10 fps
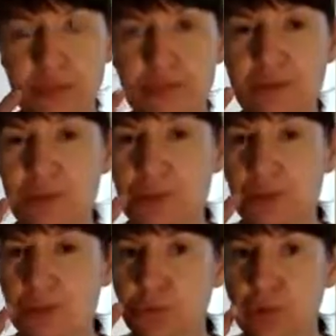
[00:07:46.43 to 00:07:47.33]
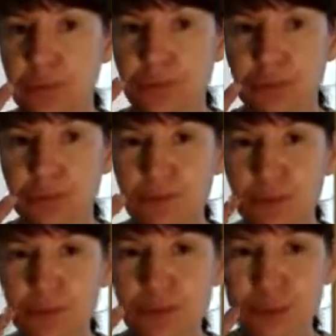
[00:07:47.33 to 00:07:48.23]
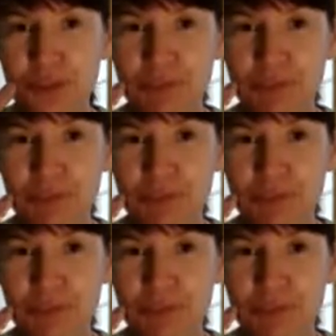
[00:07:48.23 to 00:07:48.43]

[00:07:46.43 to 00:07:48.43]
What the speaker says: And then chewing the food.